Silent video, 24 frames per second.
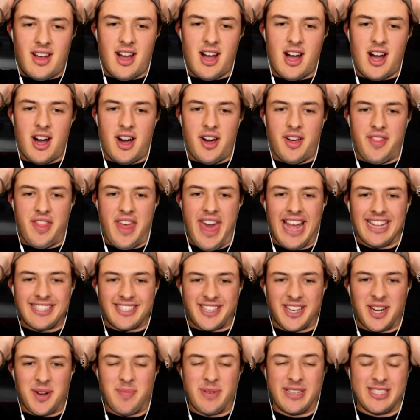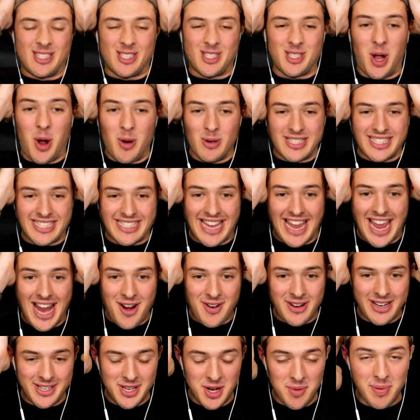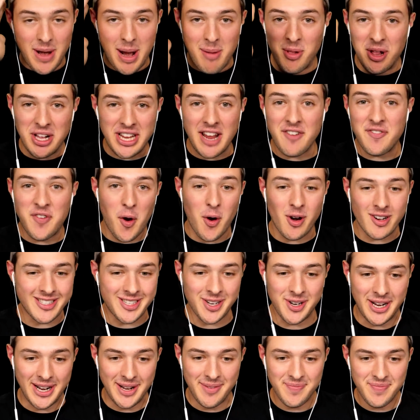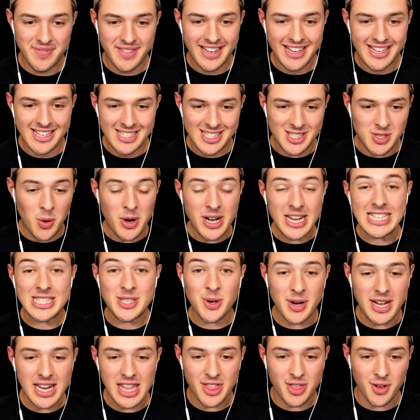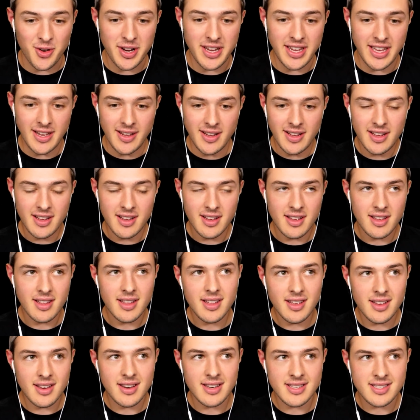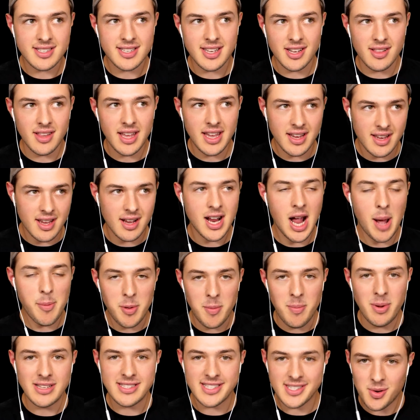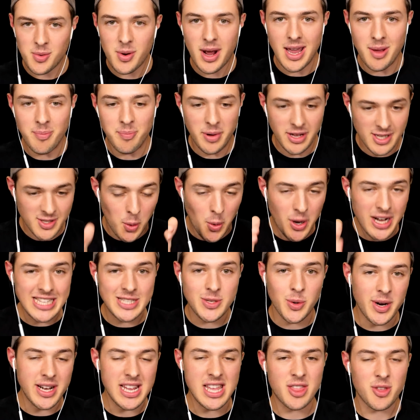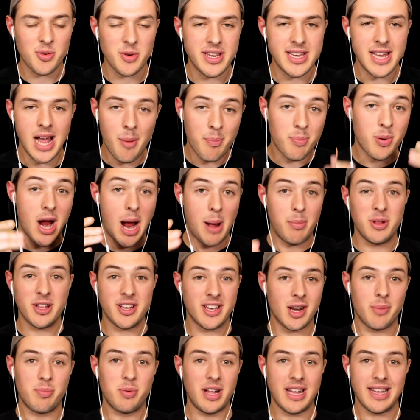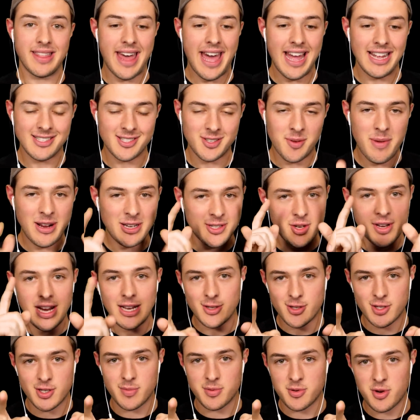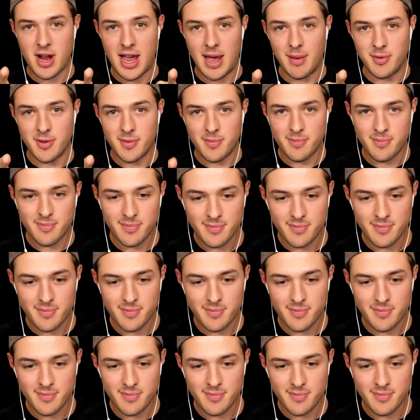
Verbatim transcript: Oh, that's gonna be so scary, dude, but I'm looking forward to it. 2023. It's still like a couple months away, but 2023, I'm probably gonna play that, so make sure you guys are subscribed.